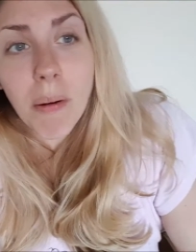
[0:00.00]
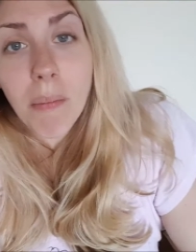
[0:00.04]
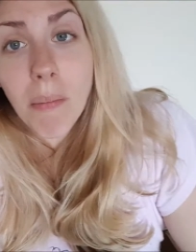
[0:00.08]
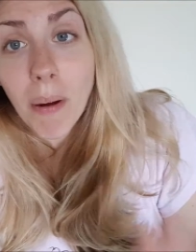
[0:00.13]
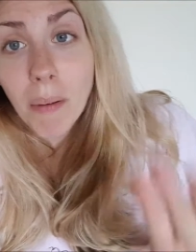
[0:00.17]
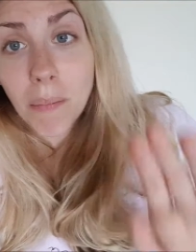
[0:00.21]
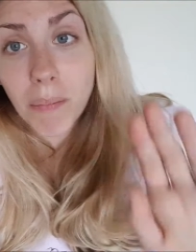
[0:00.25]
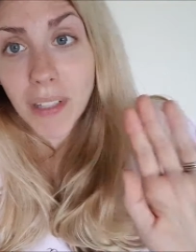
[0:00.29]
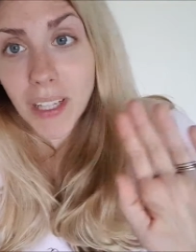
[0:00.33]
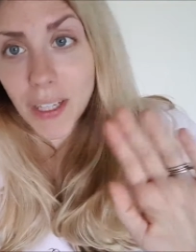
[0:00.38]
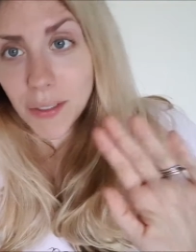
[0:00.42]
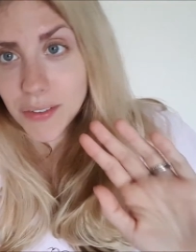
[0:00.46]
My
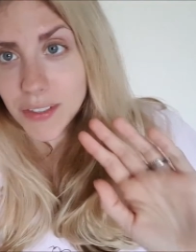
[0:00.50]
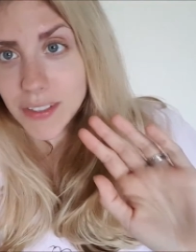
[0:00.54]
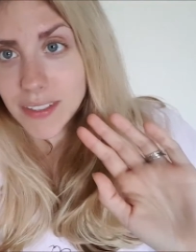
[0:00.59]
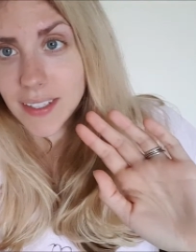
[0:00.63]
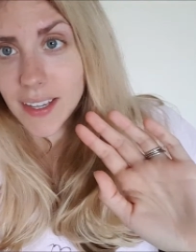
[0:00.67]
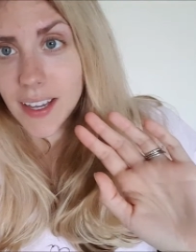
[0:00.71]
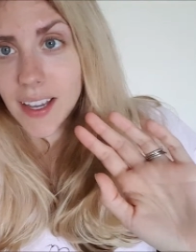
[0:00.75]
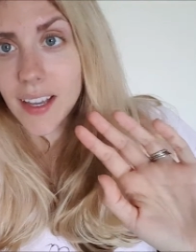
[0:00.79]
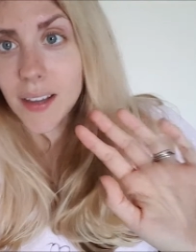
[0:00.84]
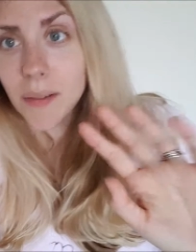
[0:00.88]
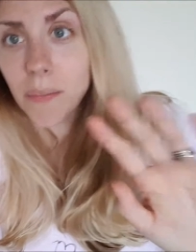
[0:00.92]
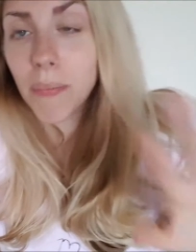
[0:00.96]
mom loves
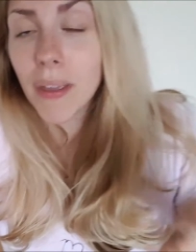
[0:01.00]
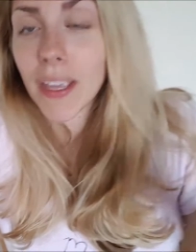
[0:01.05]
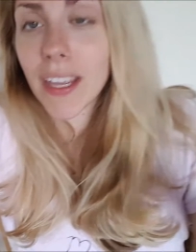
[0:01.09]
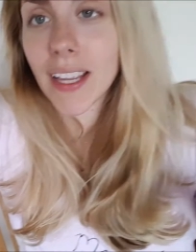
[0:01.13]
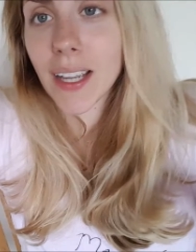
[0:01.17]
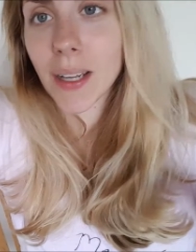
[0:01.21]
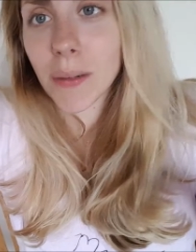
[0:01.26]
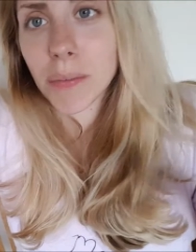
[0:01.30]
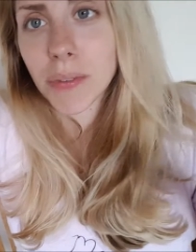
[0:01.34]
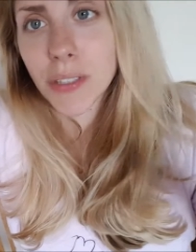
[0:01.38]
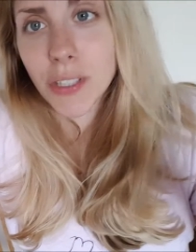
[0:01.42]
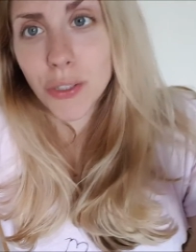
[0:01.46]
uh,
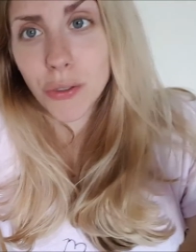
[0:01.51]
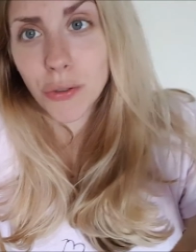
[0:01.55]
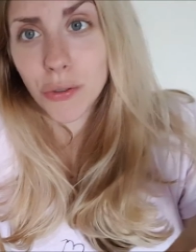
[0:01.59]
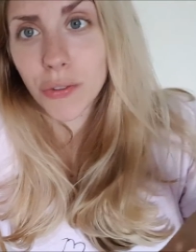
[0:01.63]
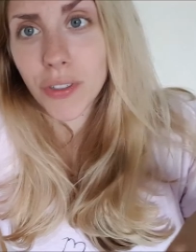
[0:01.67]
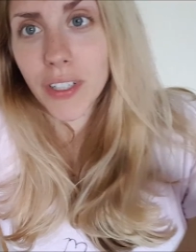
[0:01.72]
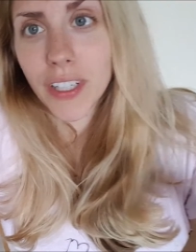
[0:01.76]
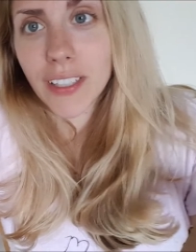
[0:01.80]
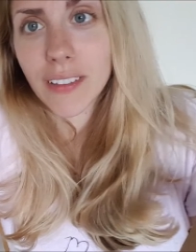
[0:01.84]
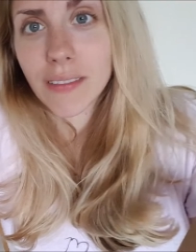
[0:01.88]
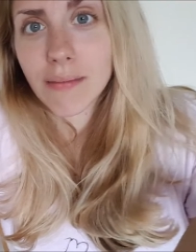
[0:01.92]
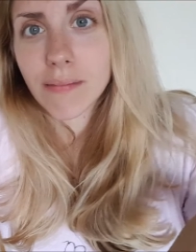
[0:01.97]
makeup and
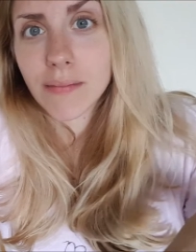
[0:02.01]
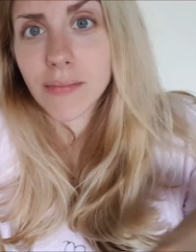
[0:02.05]
jewelry.